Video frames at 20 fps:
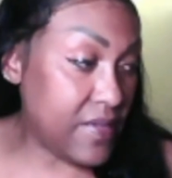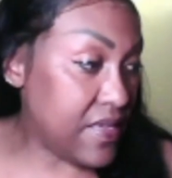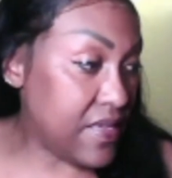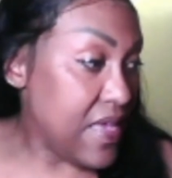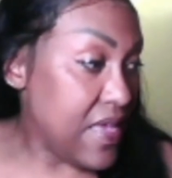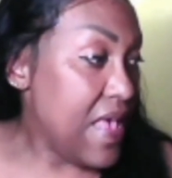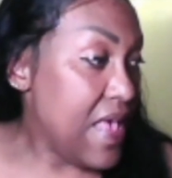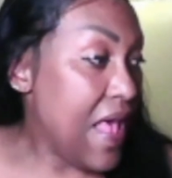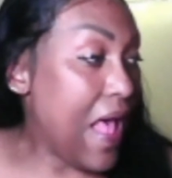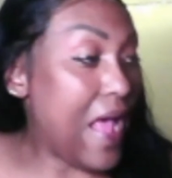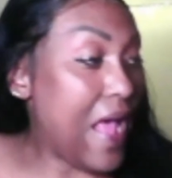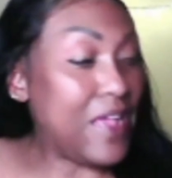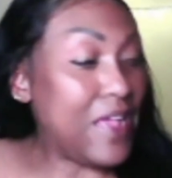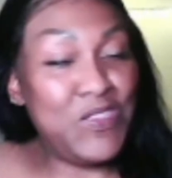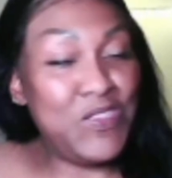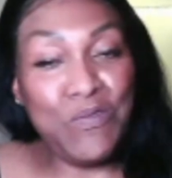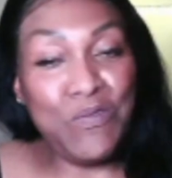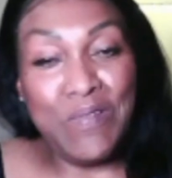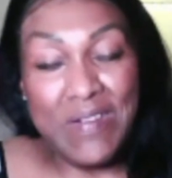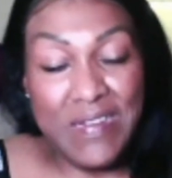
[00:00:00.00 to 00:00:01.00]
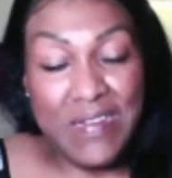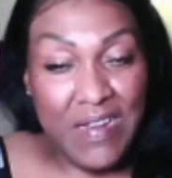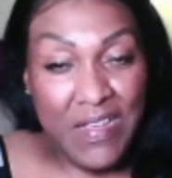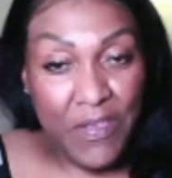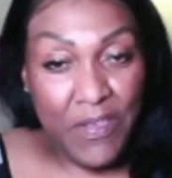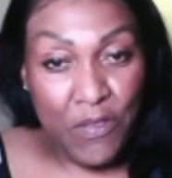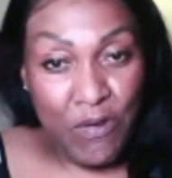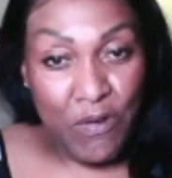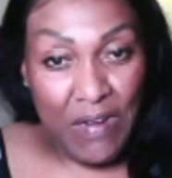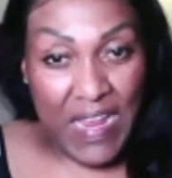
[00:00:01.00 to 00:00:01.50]
I do another
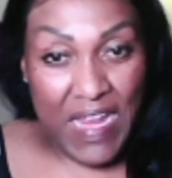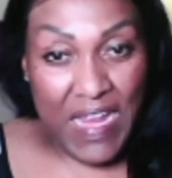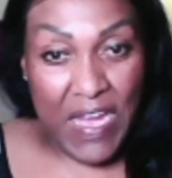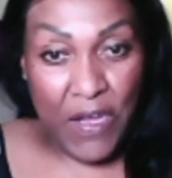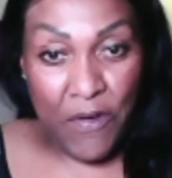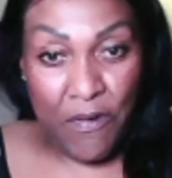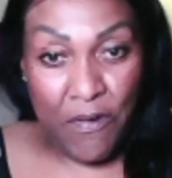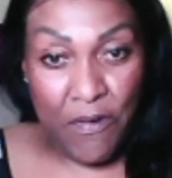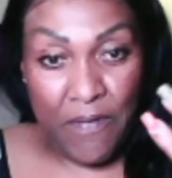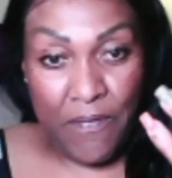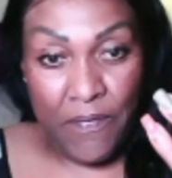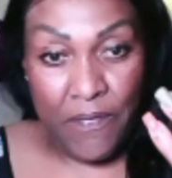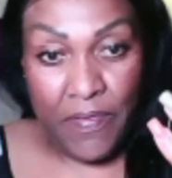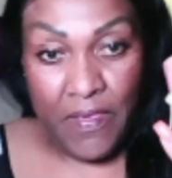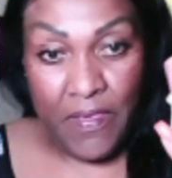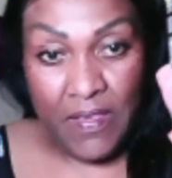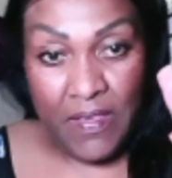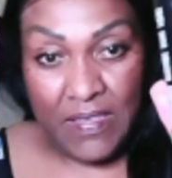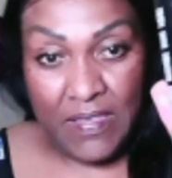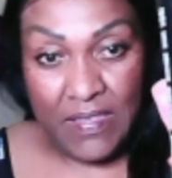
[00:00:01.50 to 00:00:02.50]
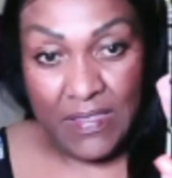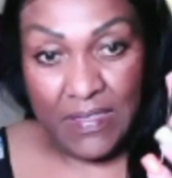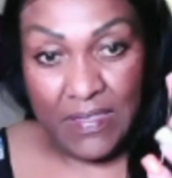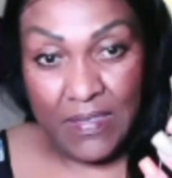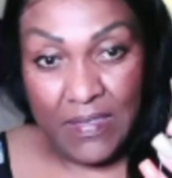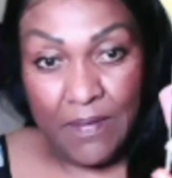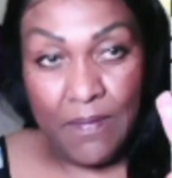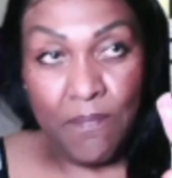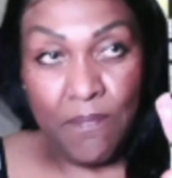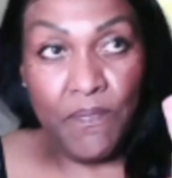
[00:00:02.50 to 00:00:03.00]
layer of this
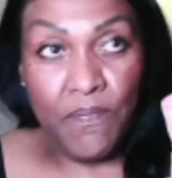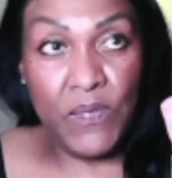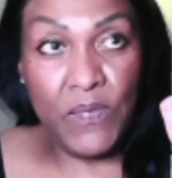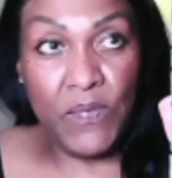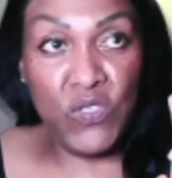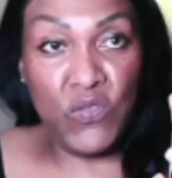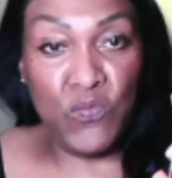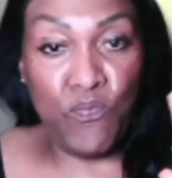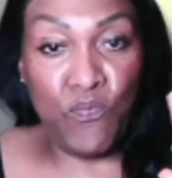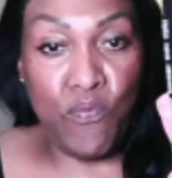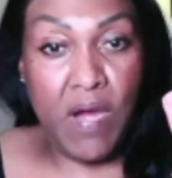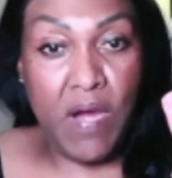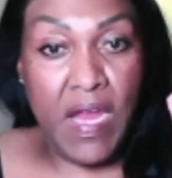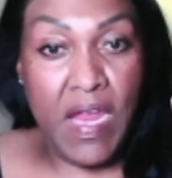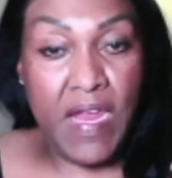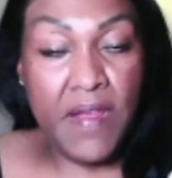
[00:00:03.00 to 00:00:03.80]
spray.